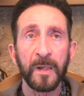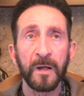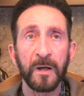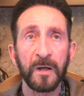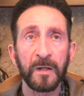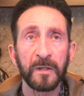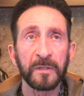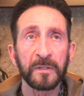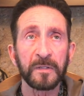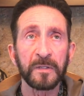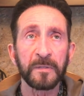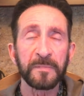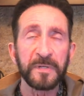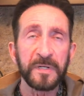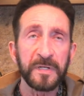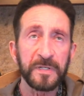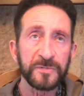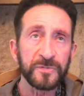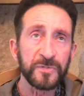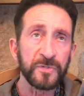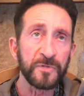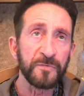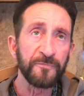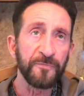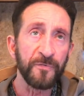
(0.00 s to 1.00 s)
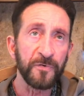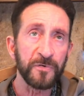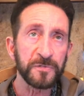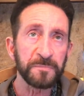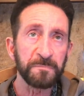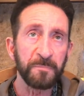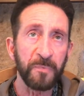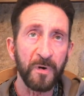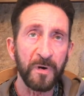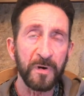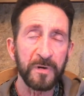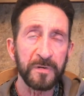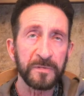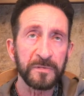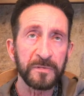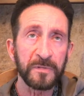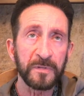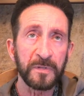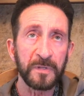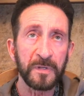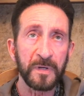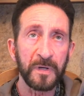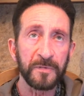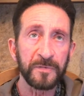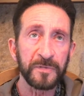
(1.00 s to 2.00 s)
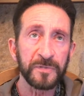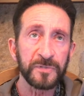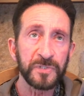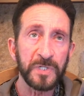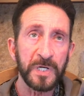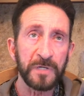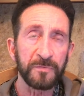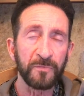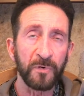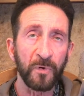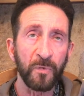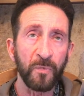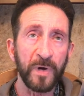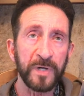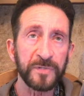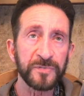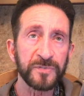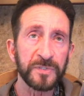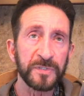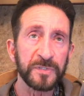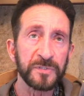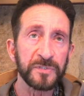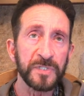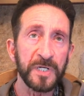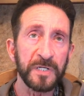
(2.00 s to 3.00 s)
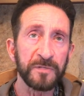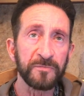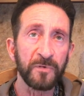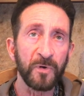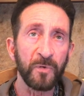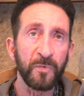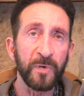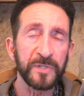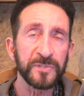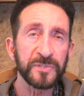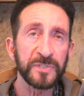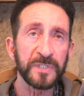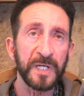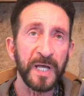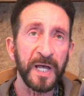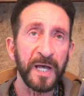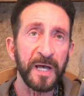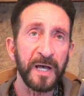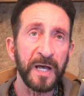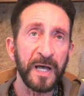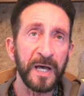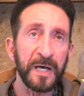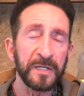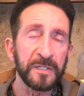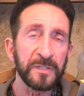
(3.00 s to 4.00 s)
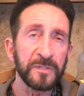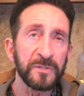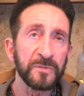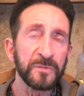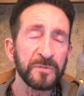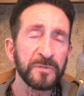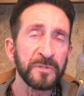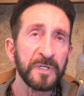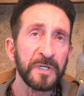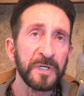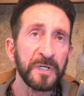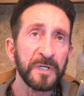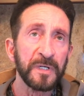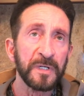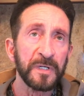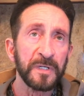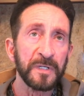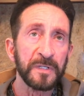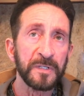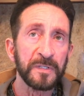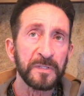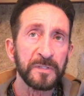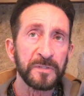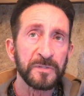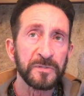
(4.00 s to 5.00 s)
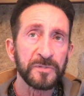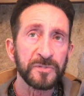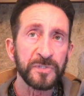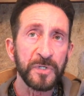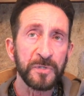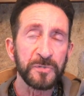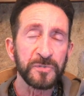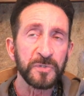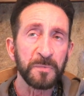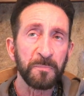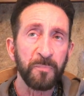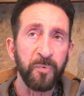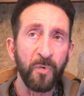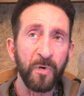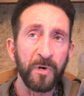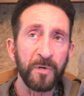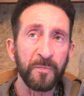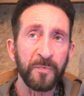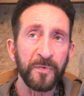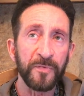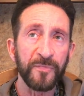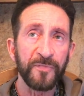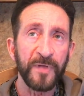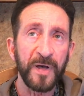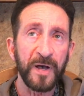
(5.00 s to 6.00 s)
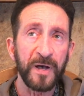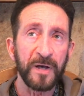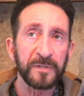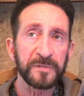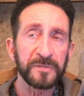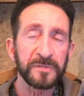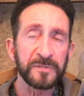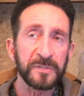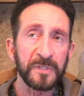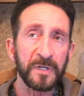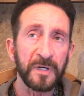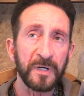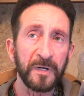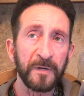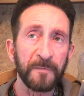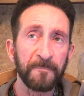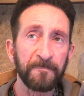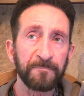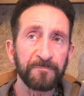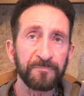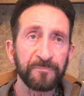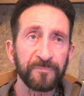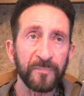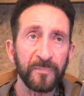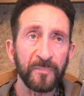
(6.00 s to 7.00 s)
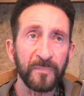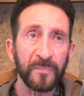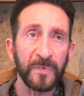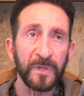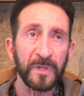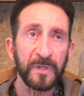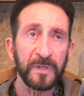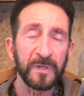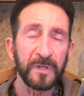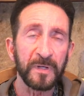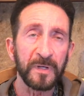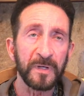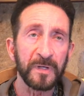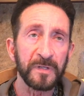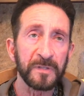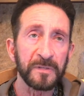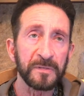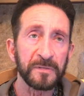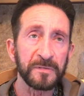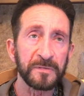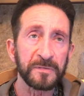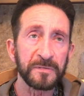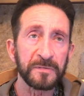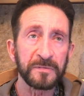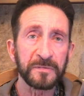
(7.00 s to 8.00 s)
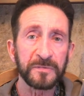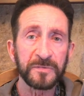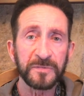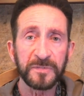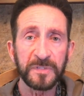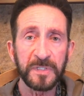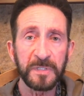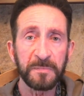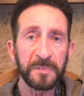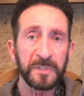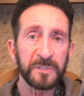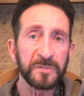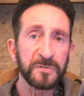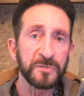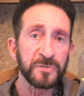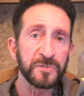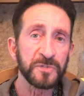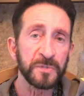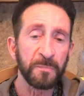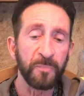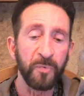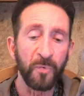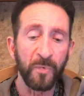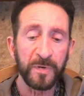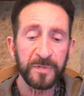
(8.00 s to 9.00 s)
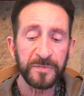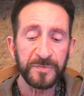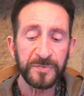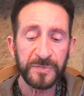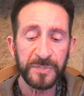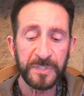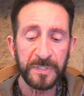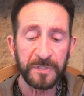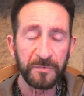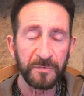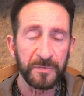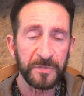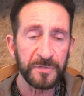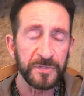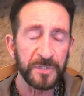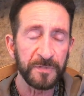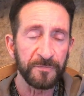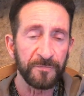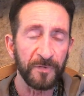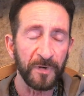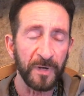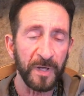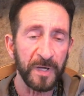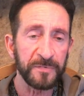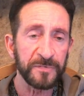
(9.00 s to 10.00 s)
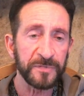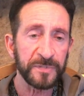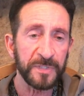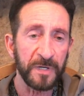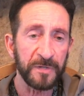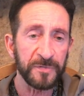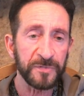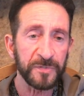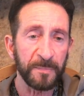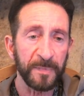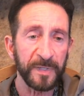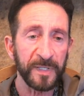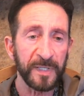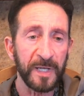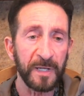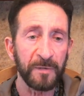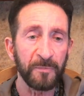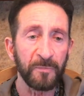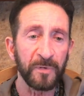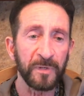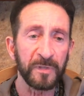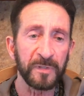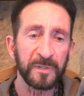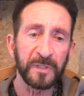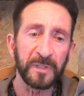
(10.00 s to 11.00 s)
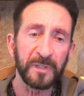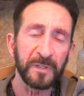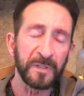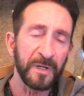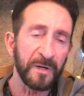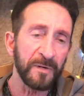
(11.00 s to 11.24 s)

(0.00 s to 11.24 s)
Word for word: Uh, let me answer the first part, uh, the general question. The general question how, how do you show support without um, uh, seeming to support sin or a sinful lifestyle or something like that? Well, you